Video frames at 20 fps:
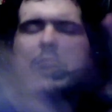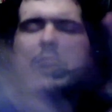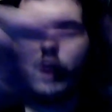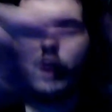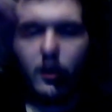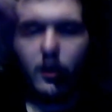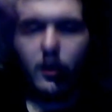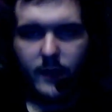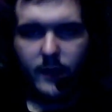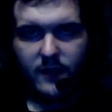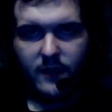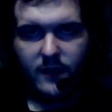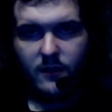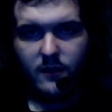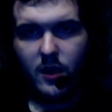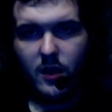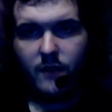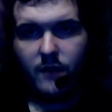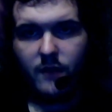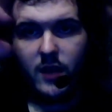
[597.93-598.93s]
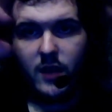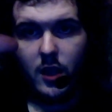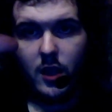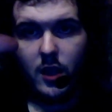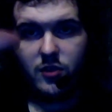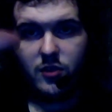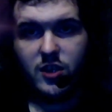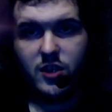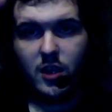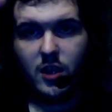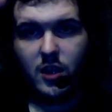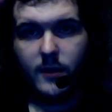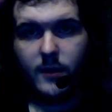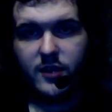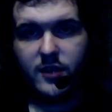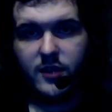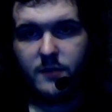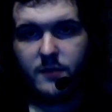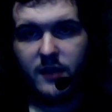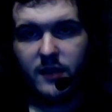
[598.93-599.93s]
Archie
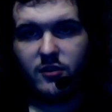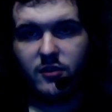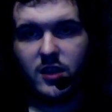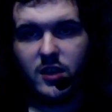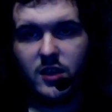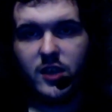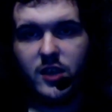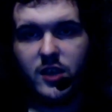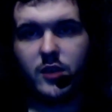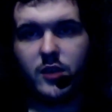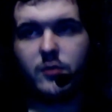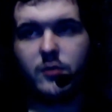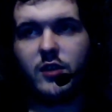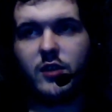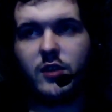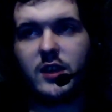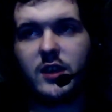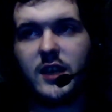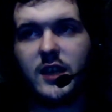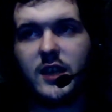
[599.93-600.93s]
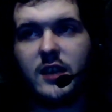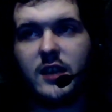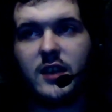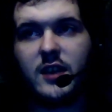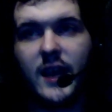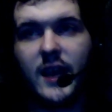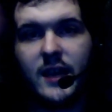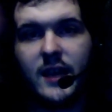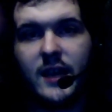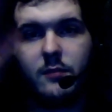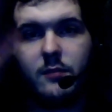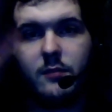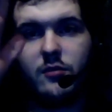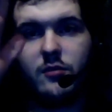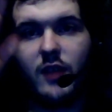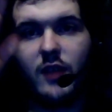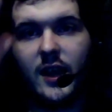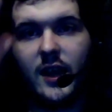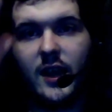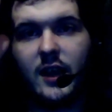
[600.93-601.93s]
Comics basically using the
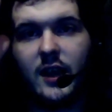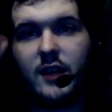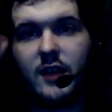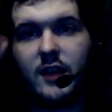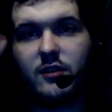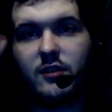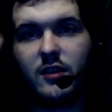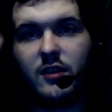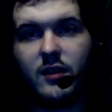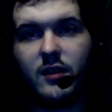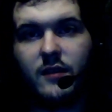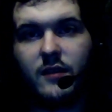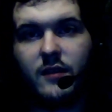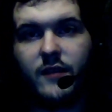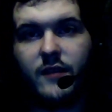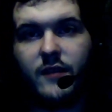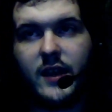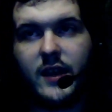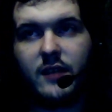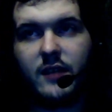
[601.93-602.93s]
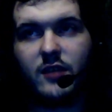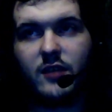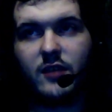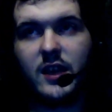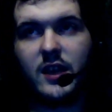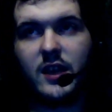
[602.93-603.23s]
games as a thing of saying,